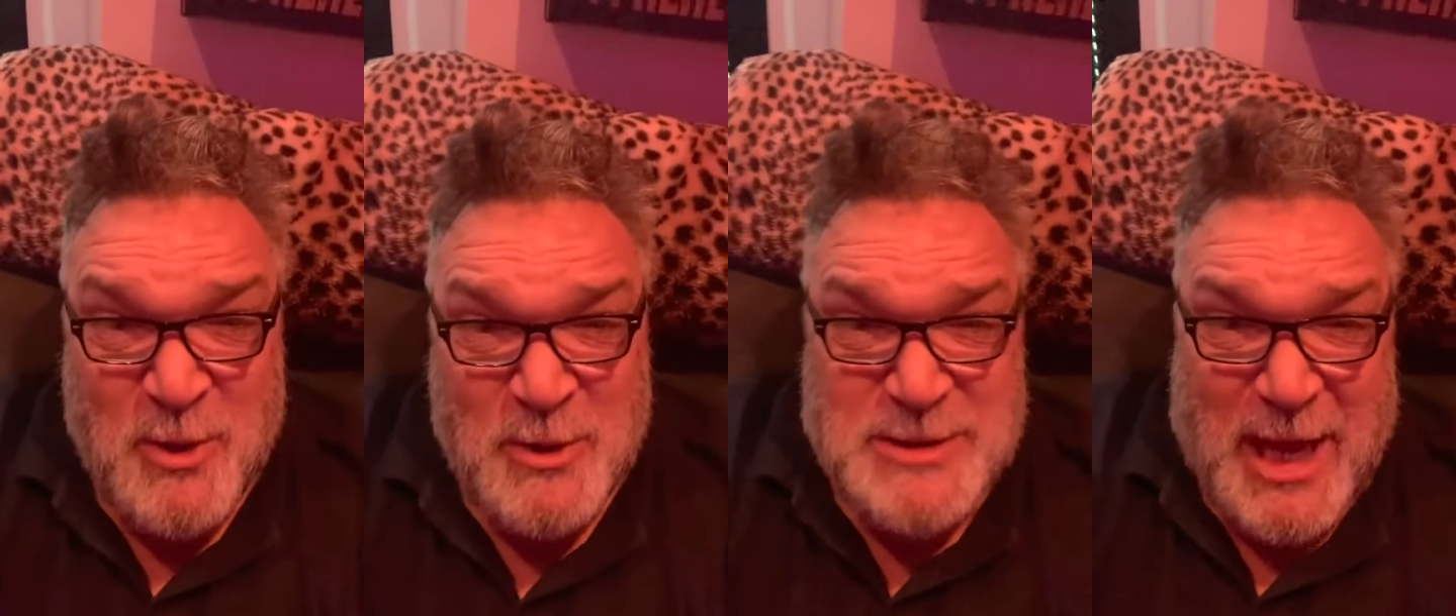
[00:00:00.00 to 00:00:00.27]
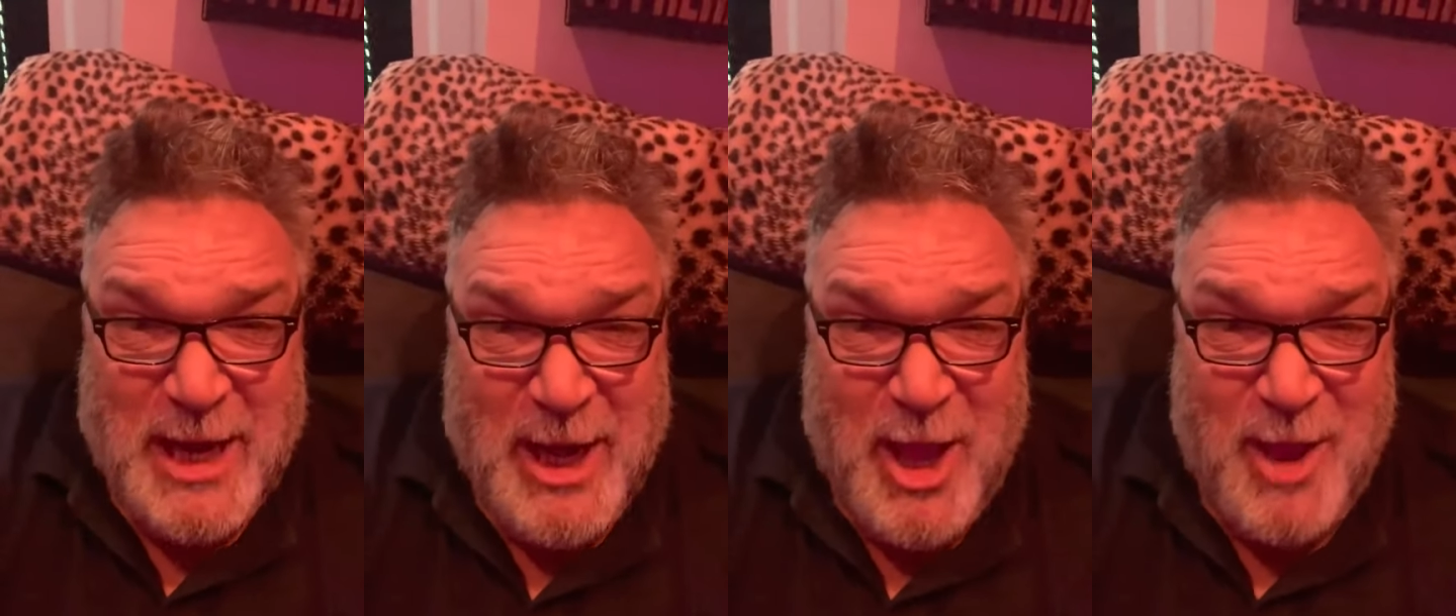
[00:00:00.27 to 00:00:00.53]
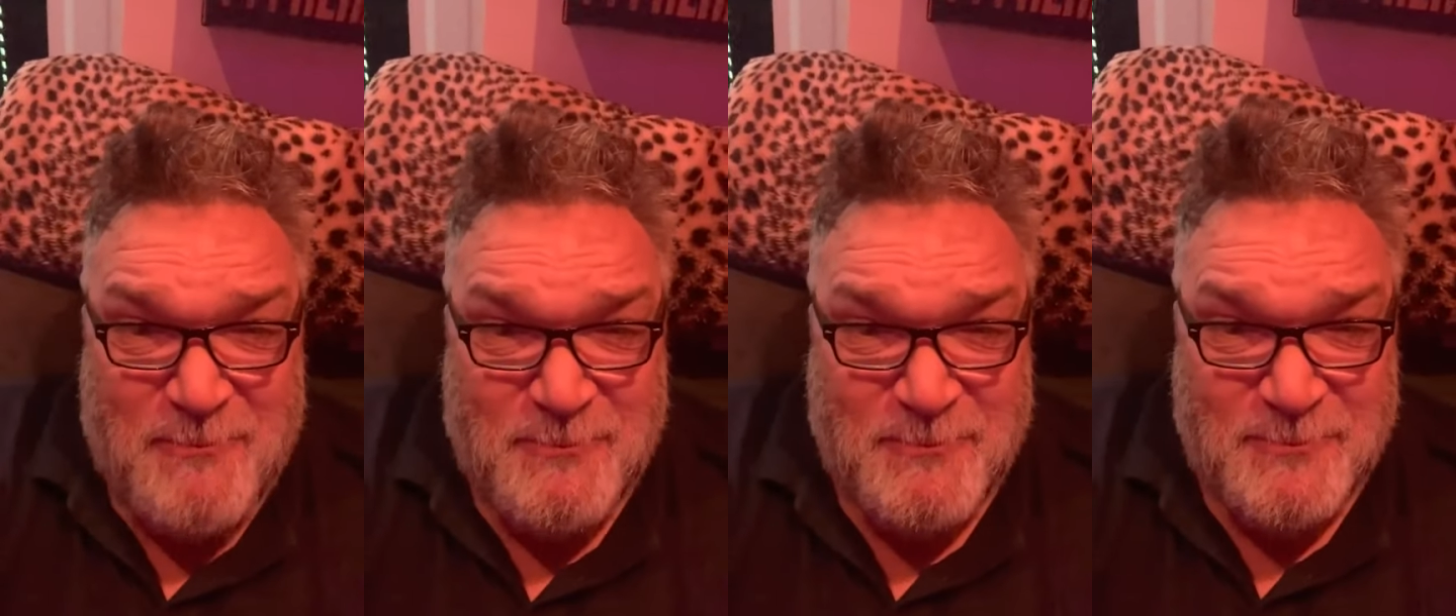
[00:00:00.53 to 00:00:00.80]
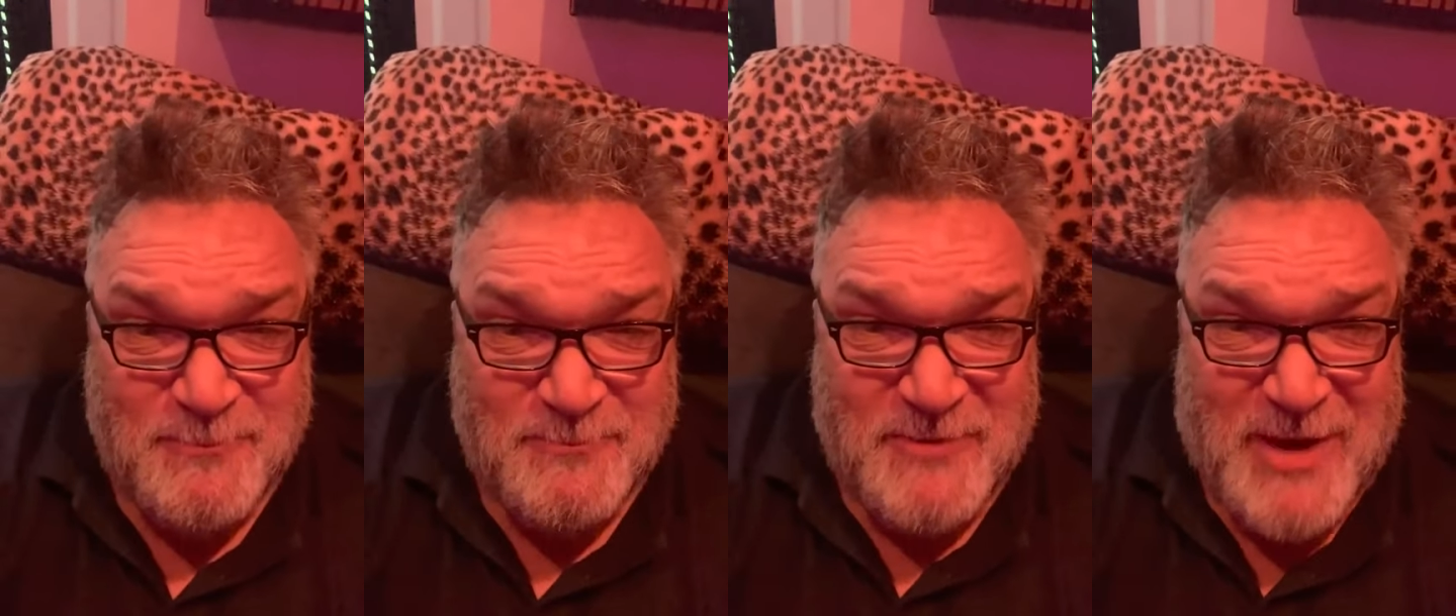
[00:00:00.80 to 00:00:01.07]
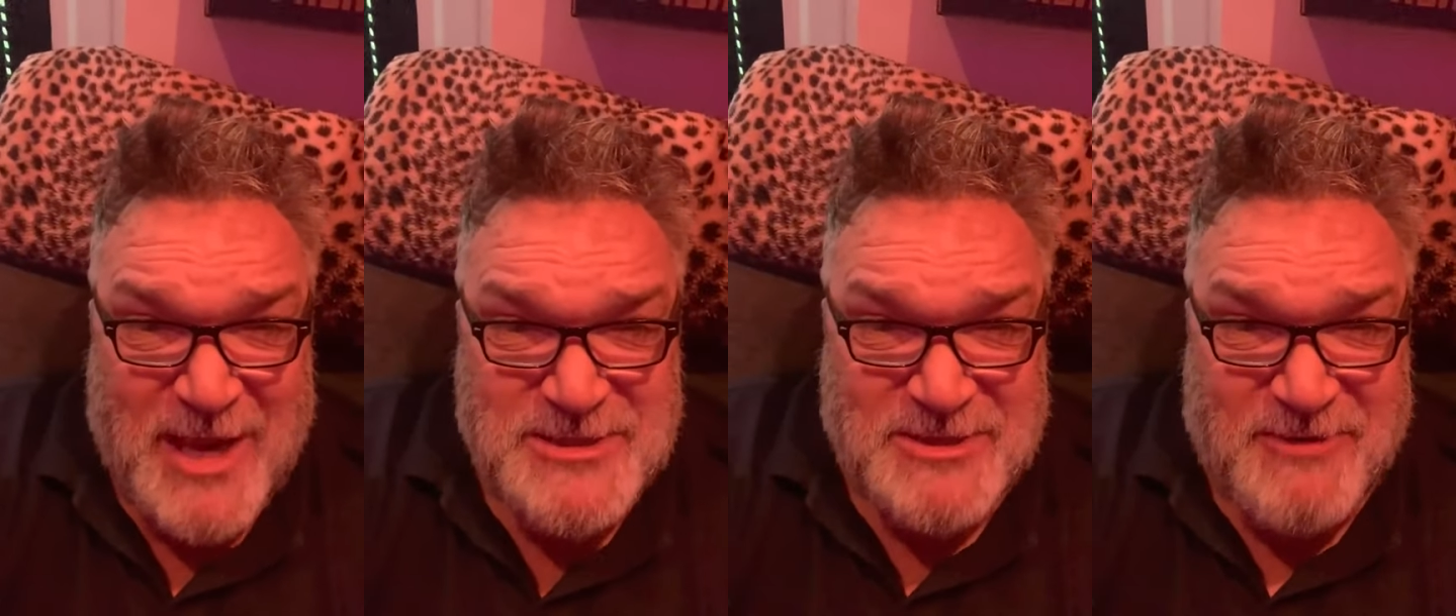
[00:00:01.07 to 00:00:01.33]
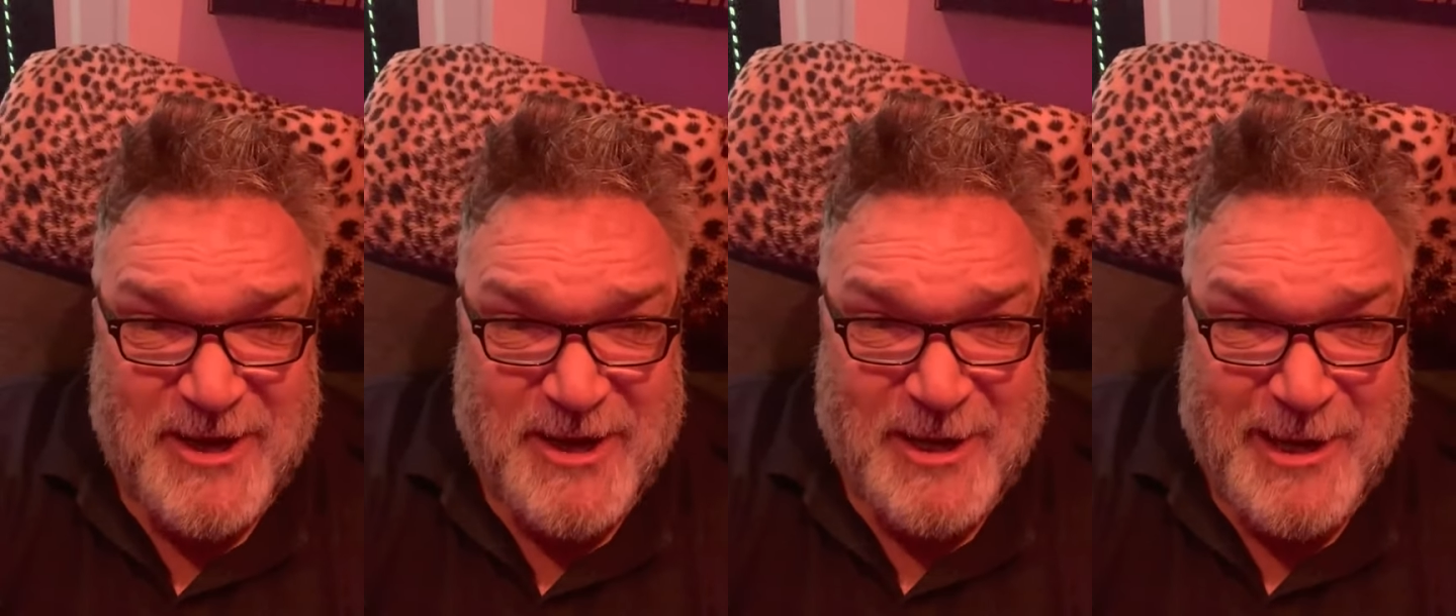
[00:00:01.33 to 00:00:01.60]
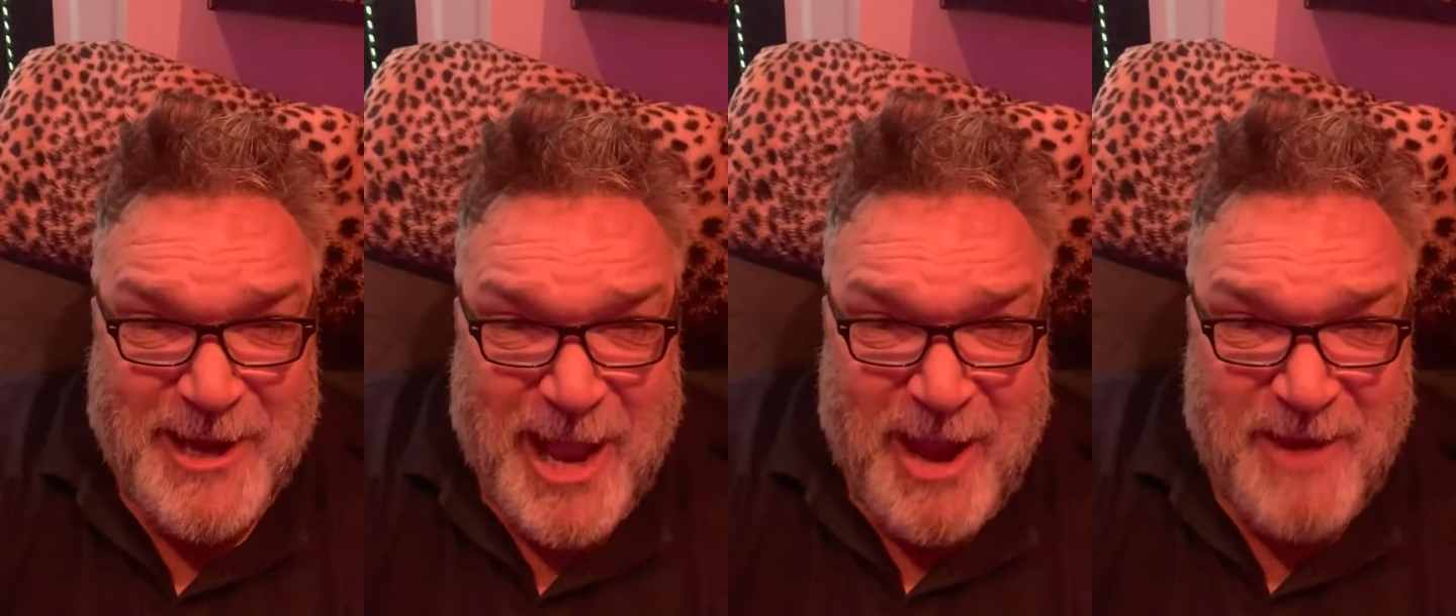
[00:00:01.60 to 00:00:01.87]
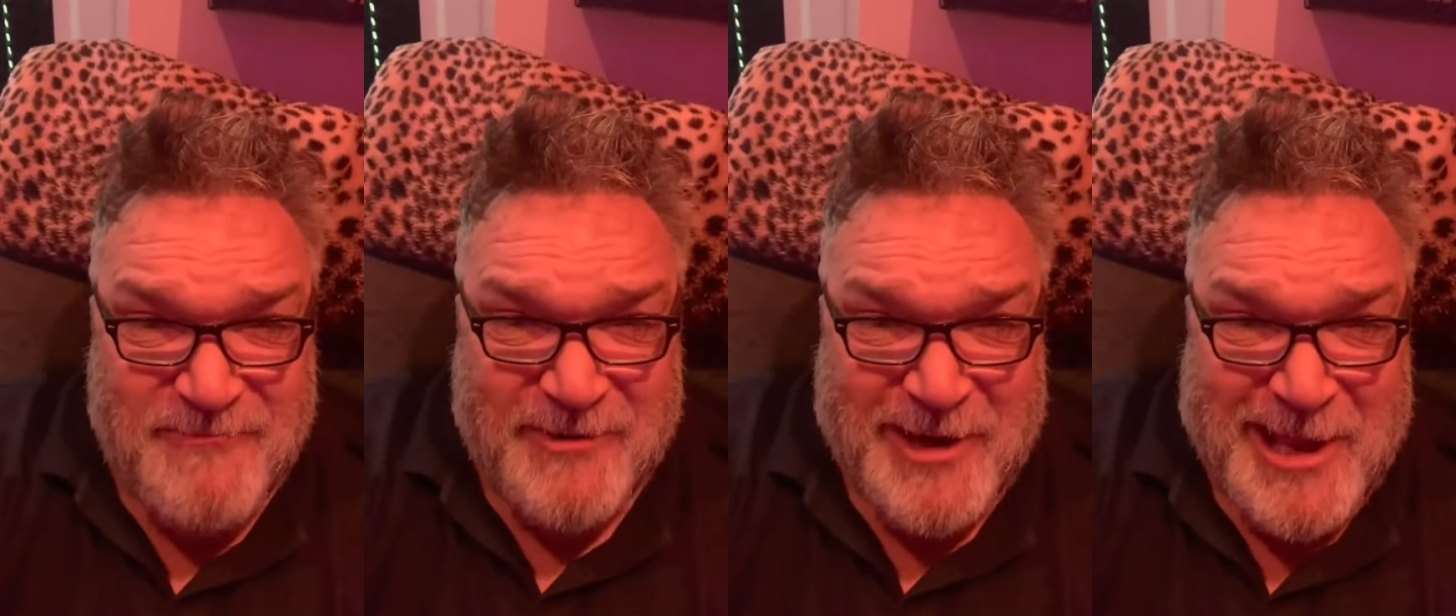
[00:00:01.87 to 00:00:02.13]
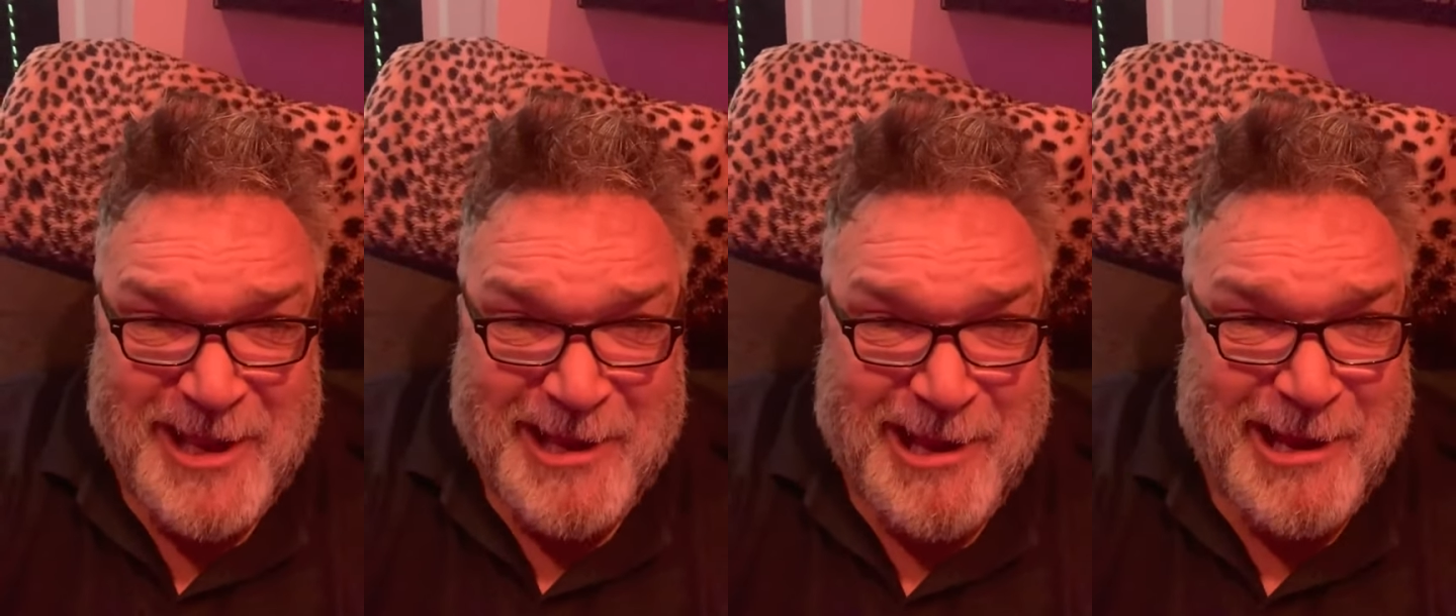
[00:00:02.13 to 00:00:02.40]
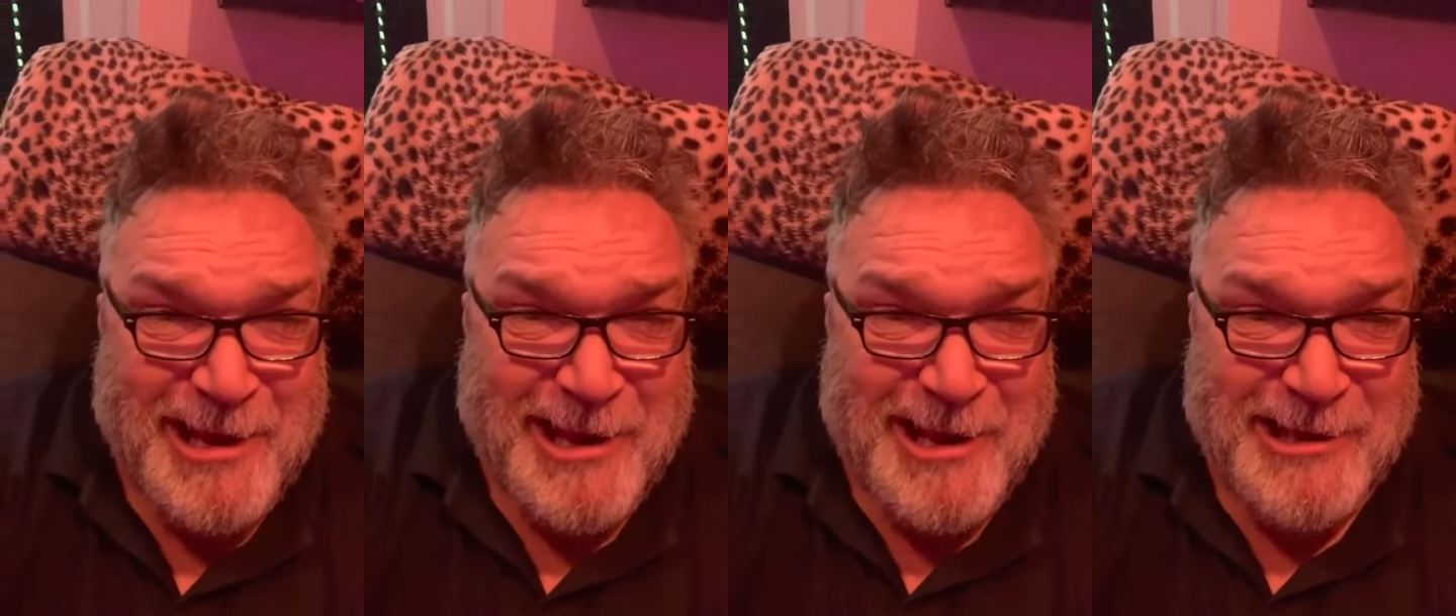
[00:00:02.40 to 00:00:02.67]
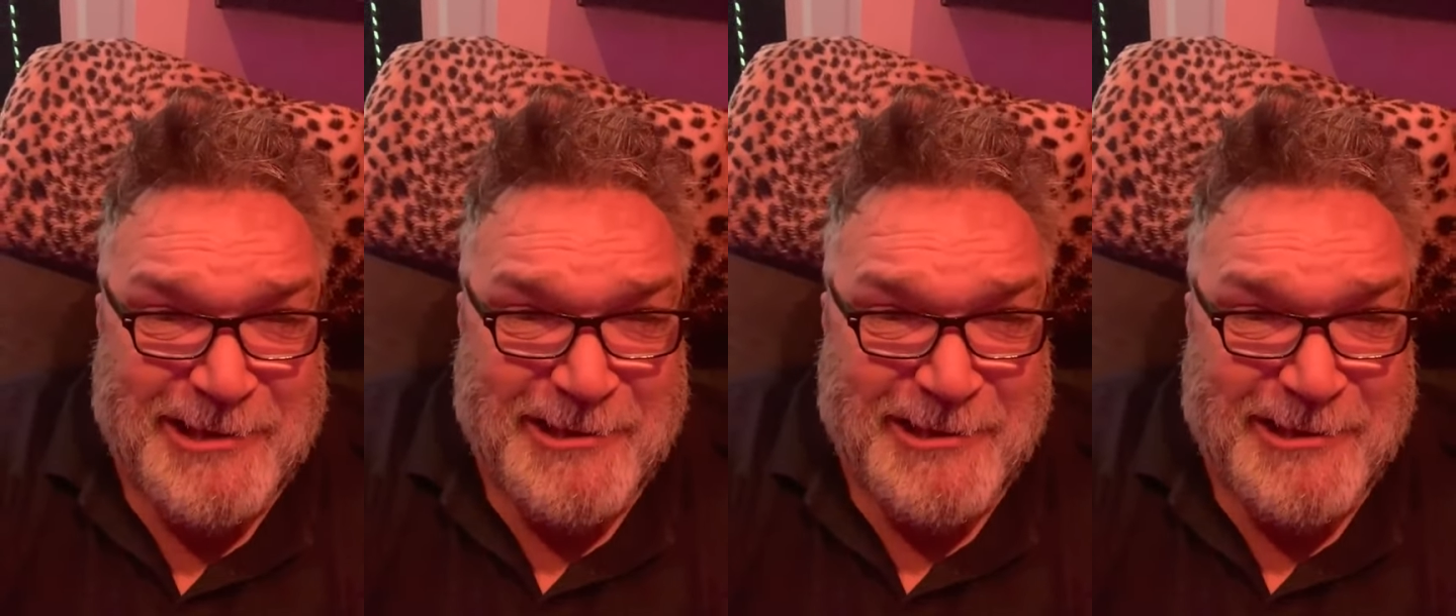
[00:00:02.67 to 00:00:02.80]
Ta-da! Razor Ruddock, over and out. Aye, aye.